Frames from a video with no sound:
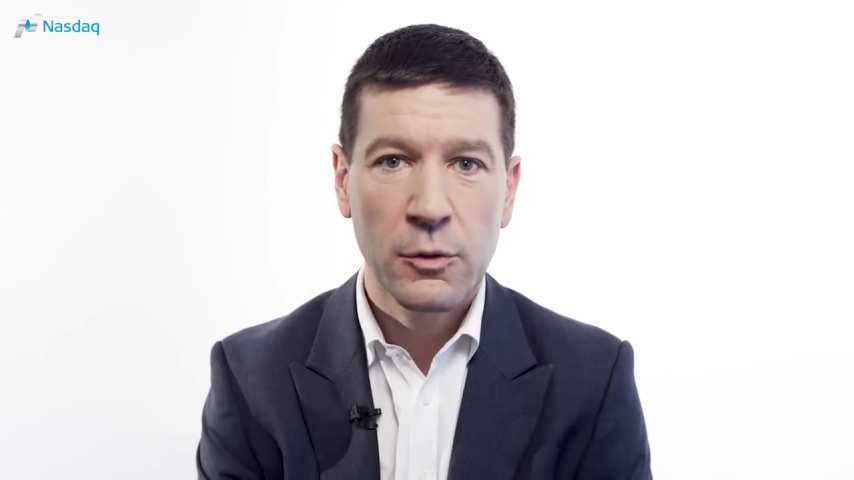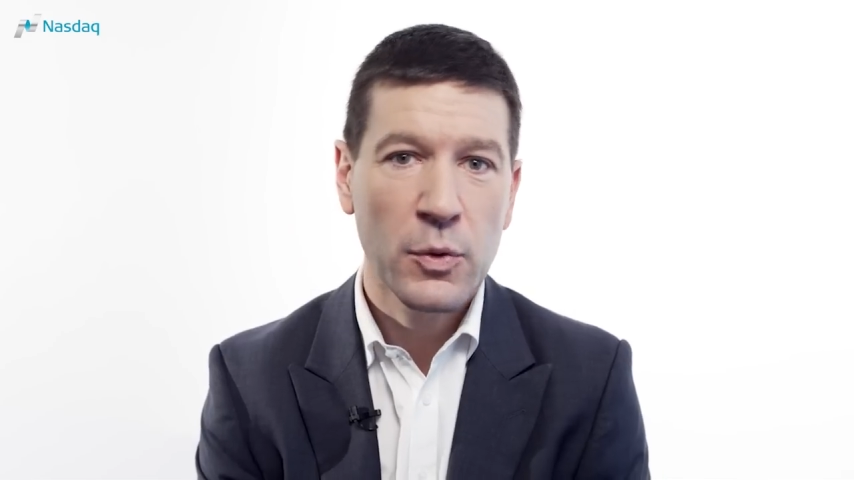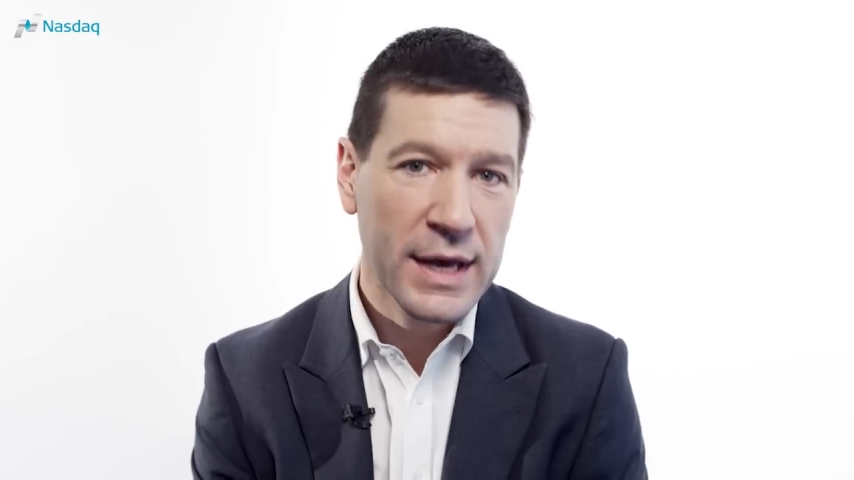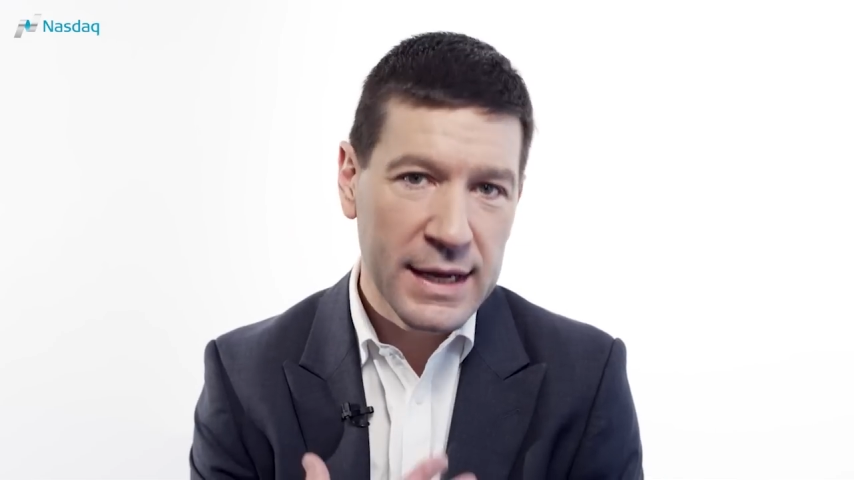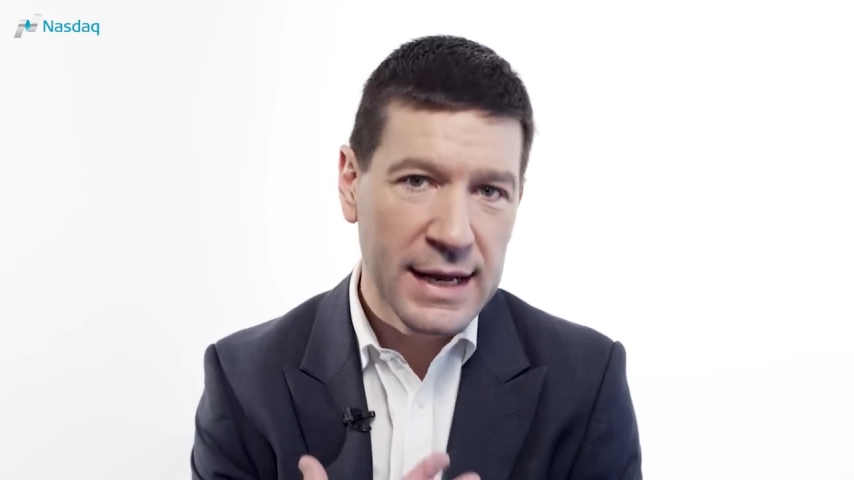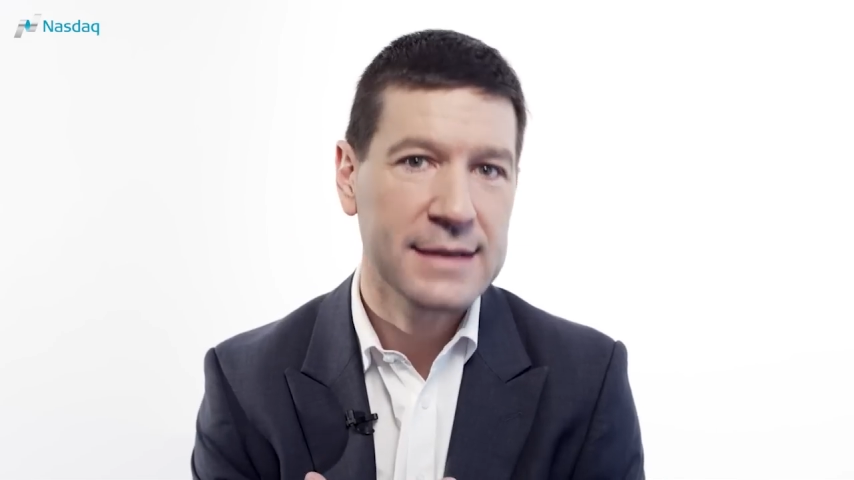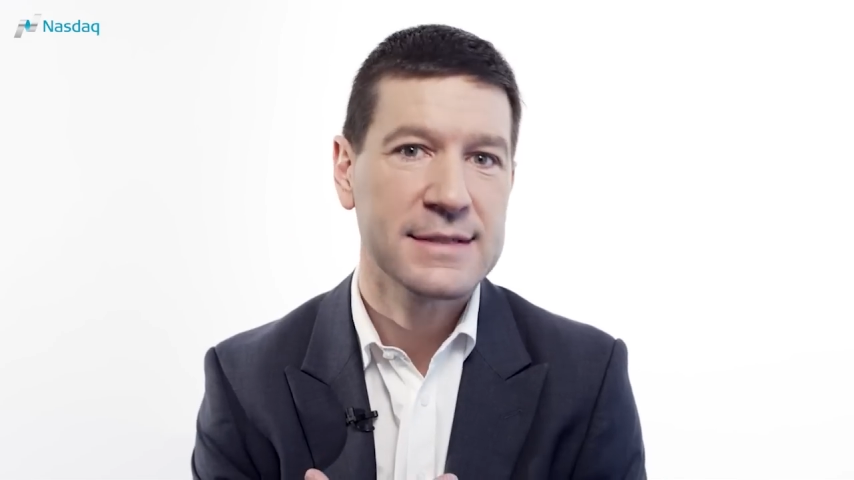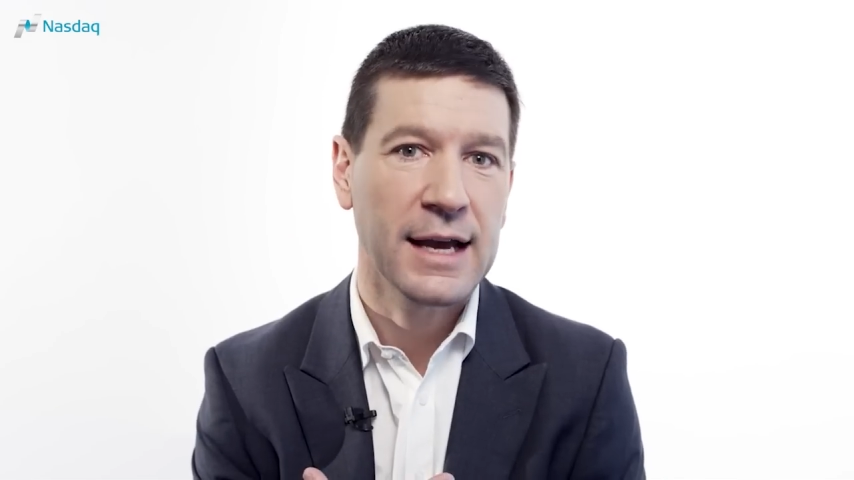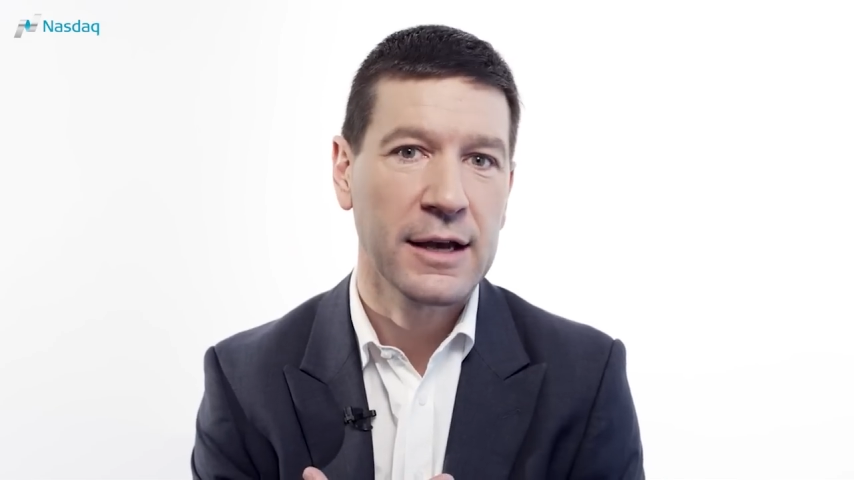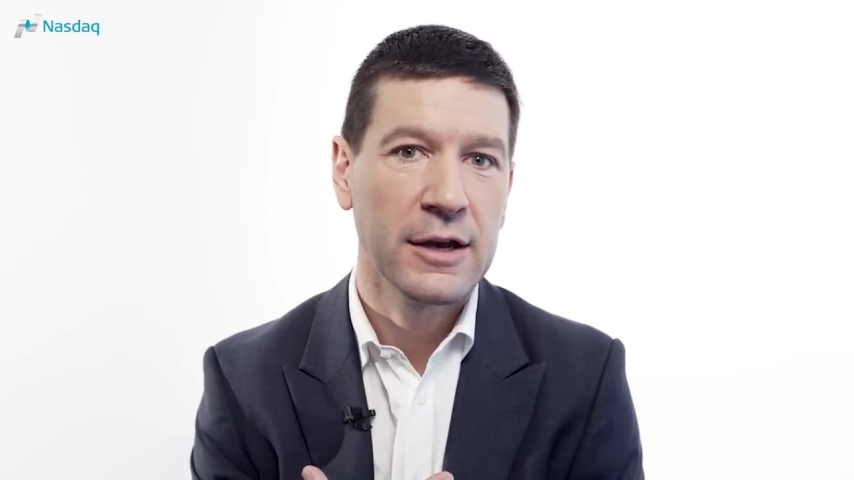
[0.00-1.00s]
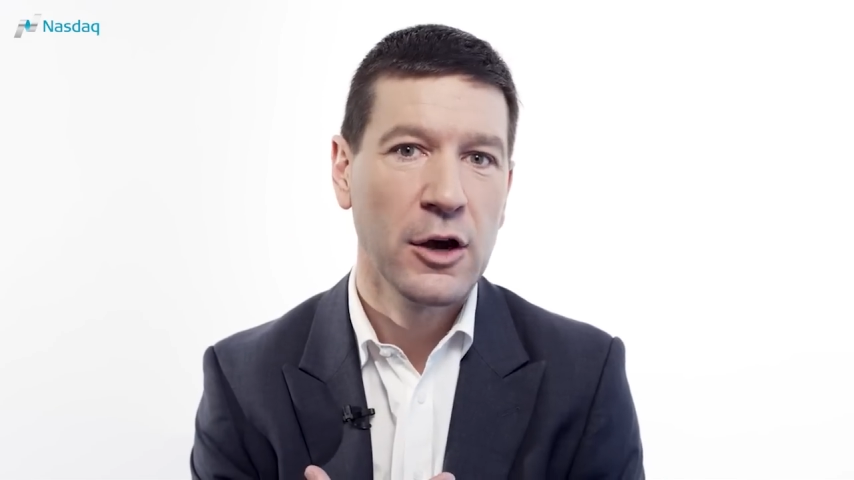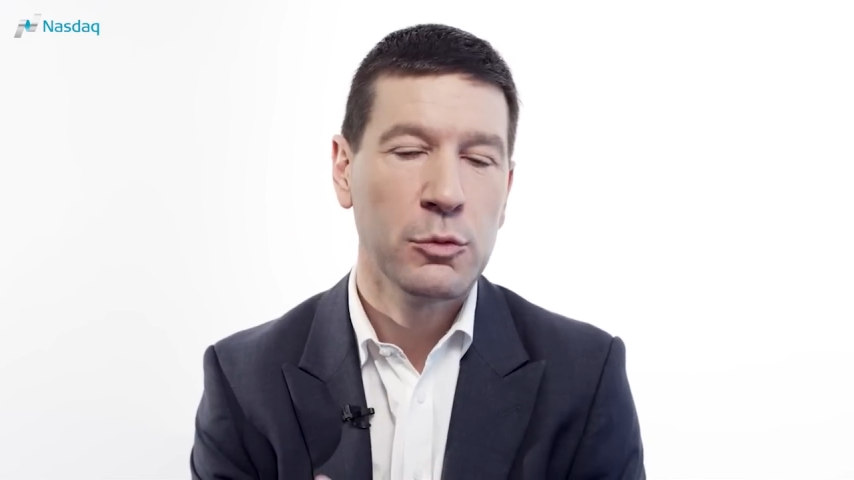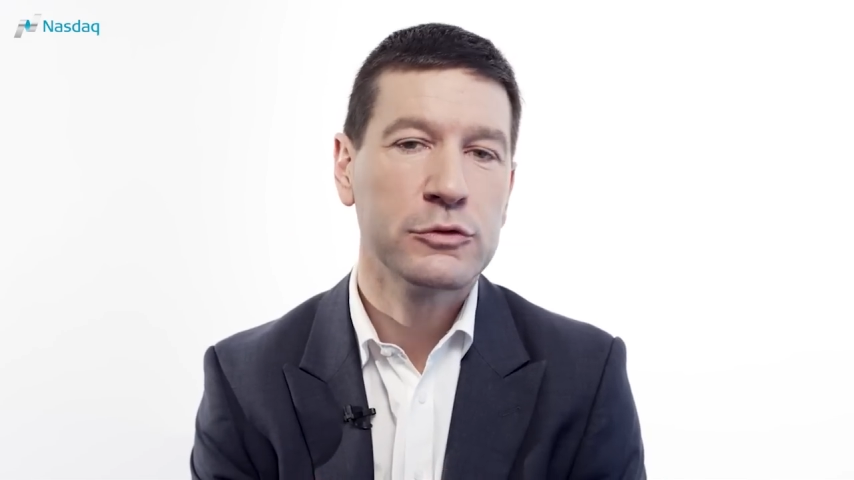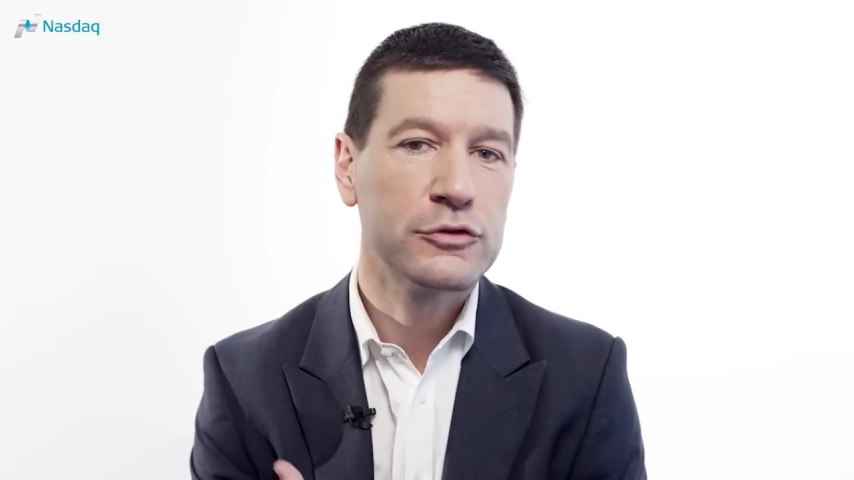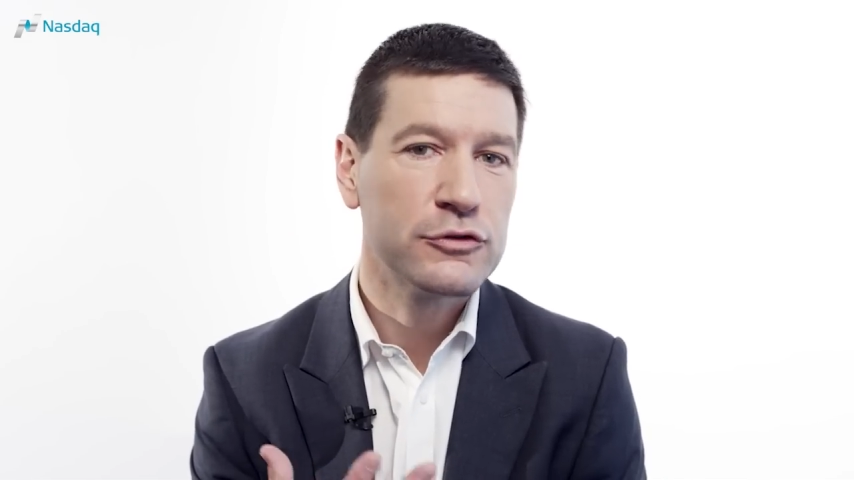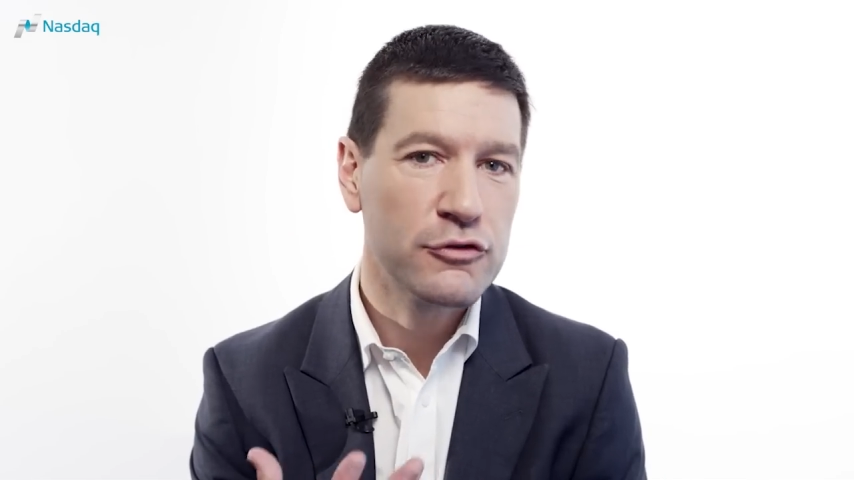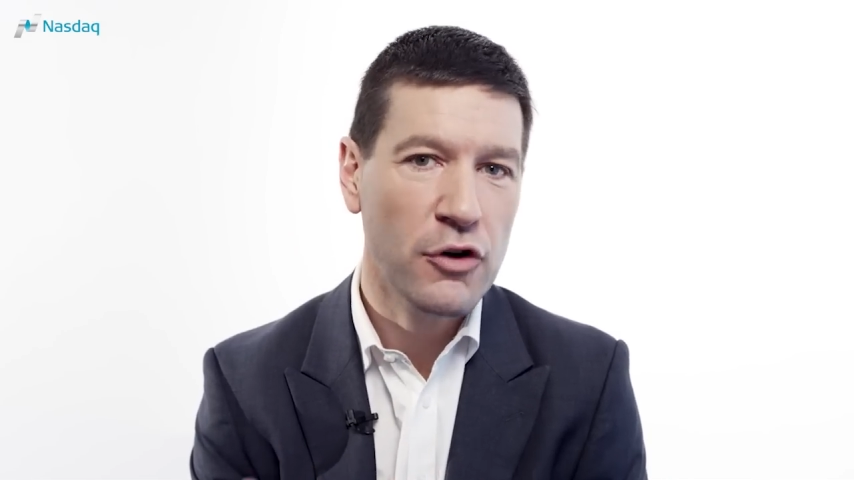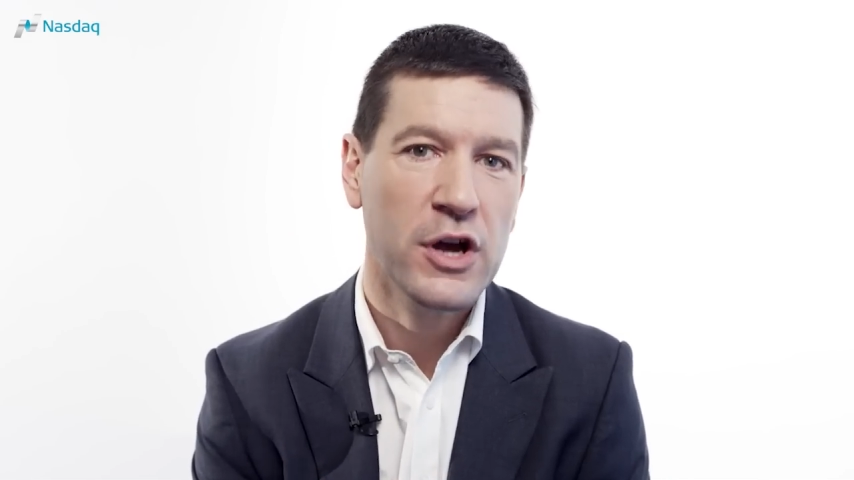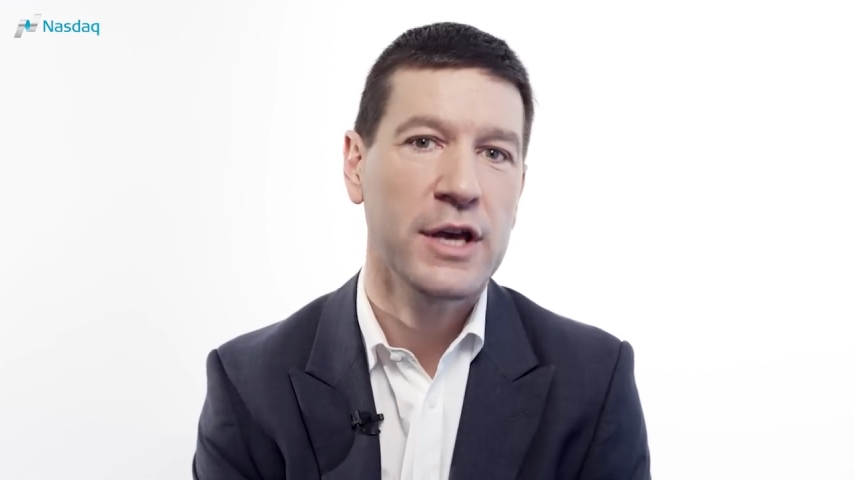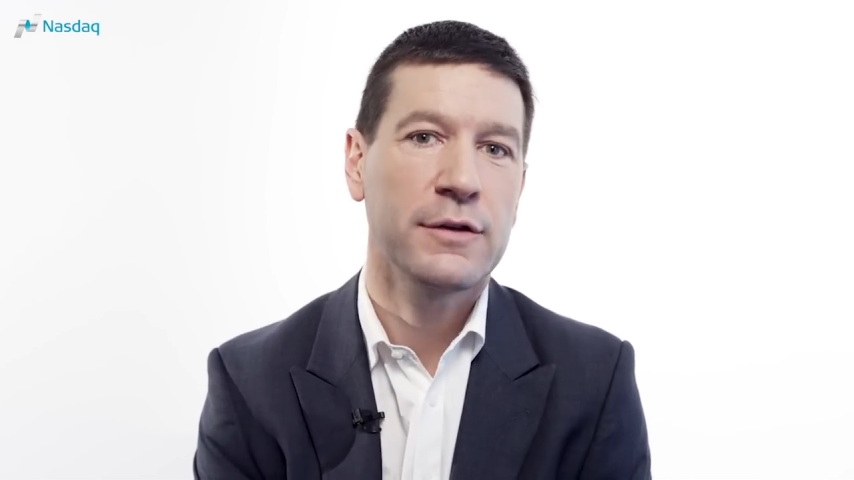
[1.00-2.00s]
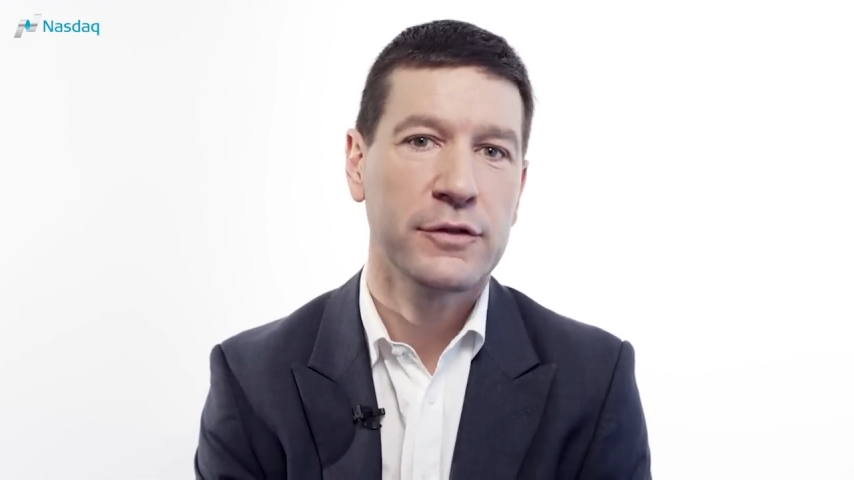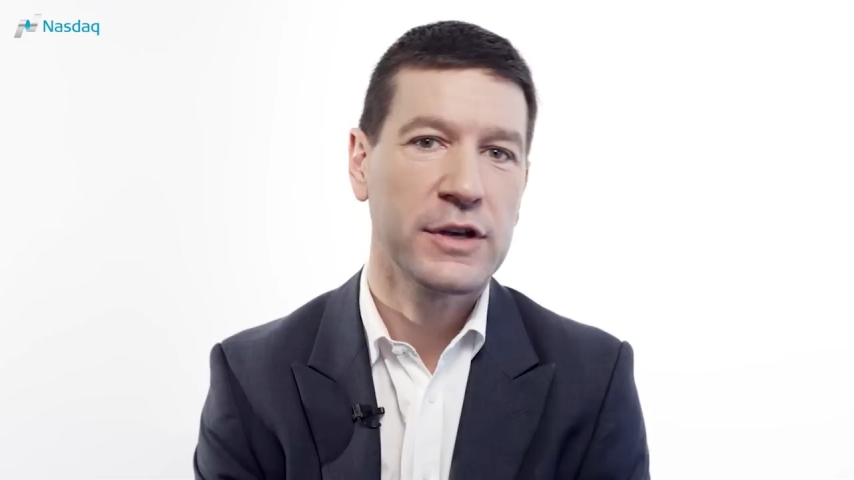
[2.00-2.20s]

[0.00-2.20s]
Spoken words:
we at Nasdaq will strive